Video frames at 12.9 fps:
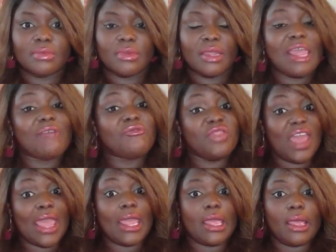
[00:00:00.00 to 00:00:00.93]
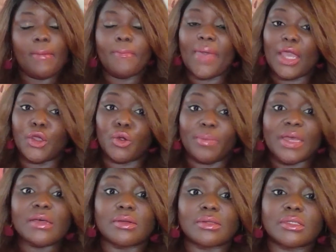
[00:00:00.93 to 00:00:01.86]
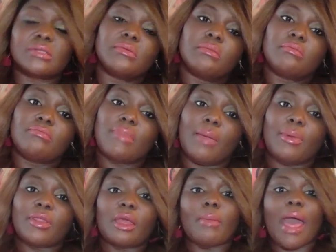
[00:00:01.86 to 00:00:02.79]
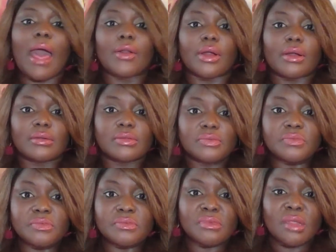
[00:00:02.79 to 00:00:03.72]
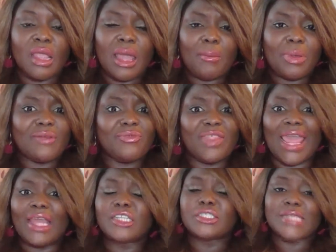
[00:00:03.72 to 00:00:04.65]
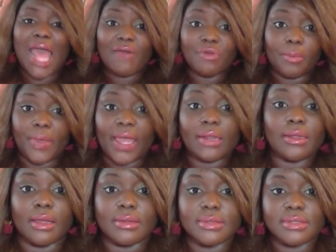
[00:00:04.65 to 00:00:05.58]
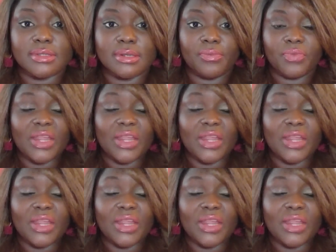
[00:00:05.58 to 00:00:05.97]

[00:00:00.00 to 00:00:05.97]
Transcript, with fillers: If they pay your bills, maybe they matter. But if they just have opinions that